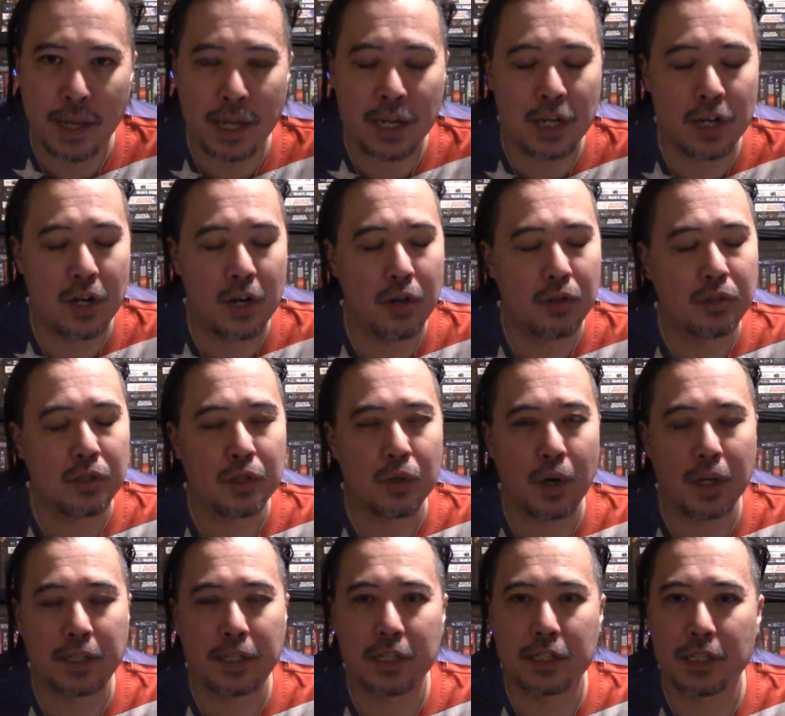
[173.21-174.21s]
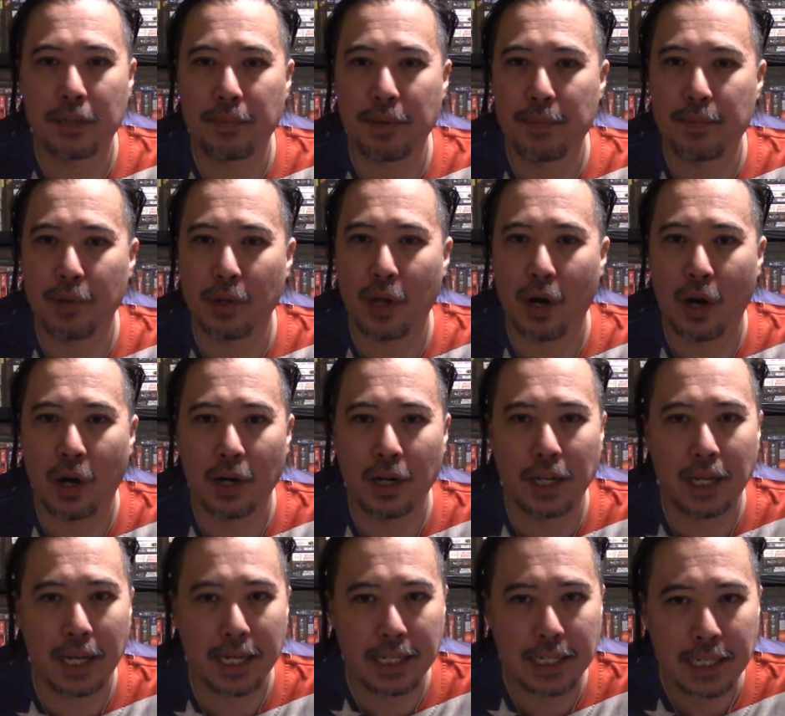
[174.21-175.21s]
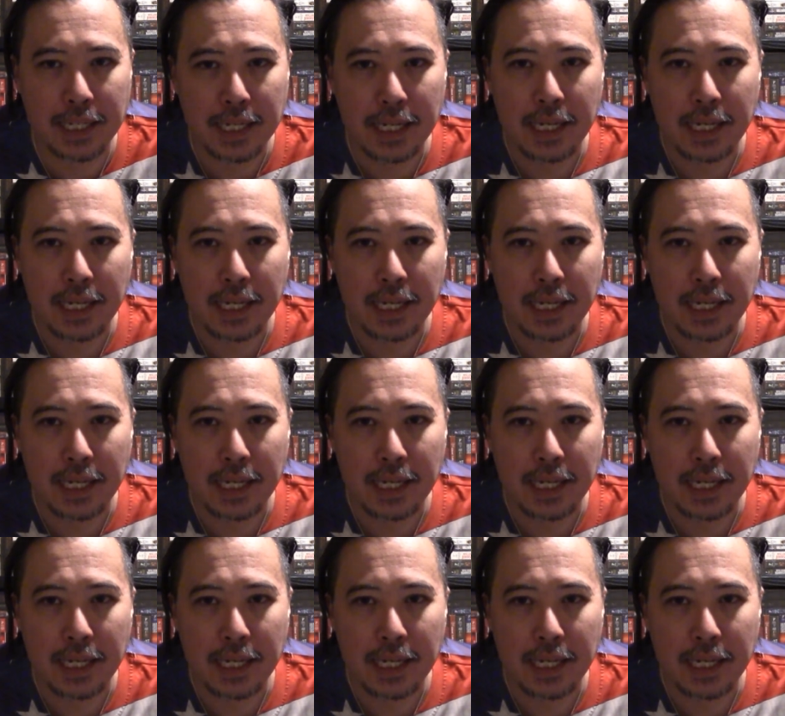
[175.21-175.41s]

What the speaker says: and no two autistic people are alike.